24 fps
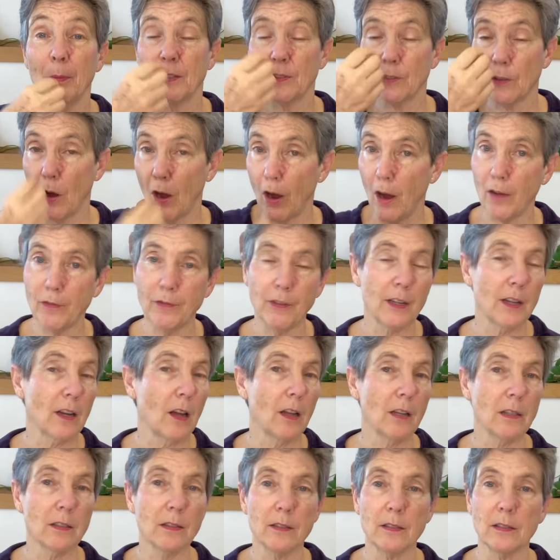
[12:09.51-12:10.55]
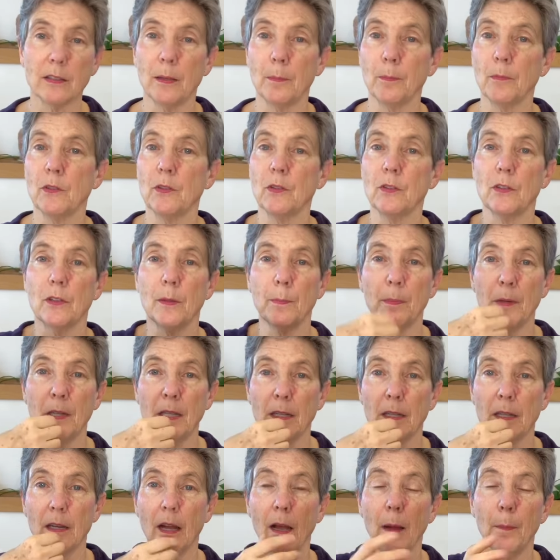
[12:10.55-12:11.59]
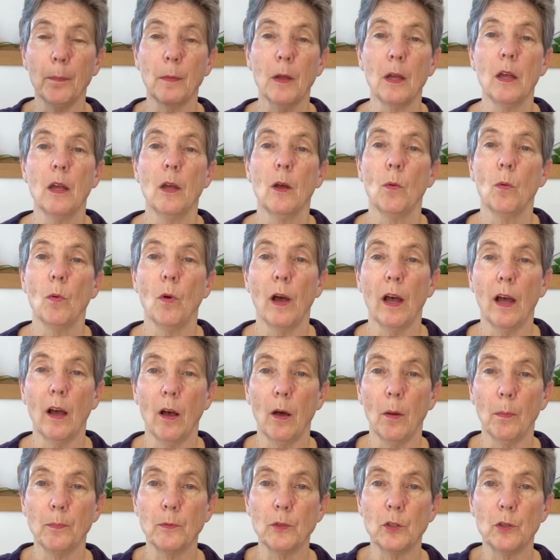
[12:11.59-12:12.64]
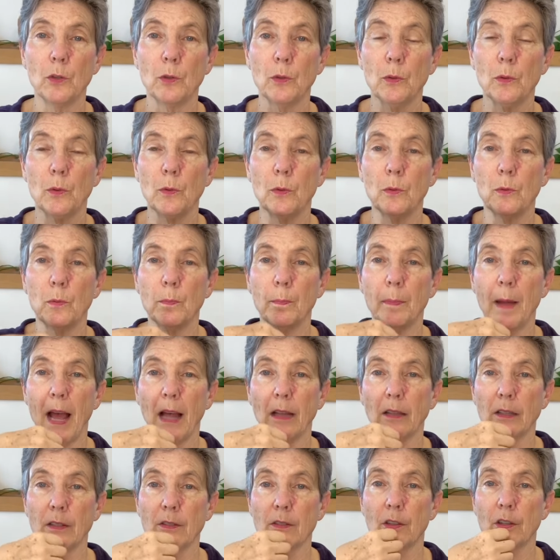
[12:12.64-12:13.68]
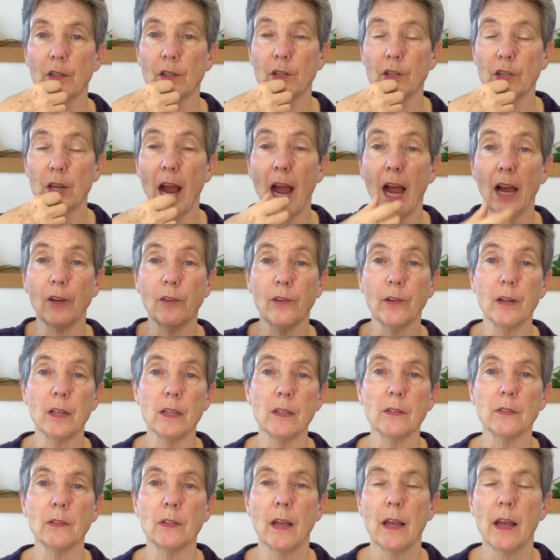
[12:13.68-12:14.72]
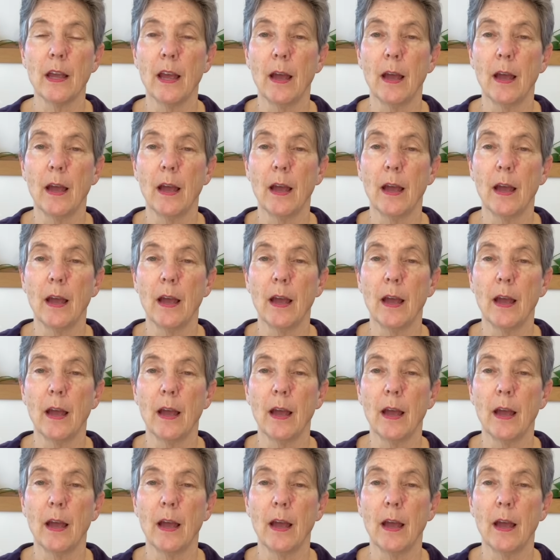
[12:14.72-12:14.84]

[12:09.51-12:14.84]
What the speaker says: It's often unzipped. Zipping it up will help to balance our chakras,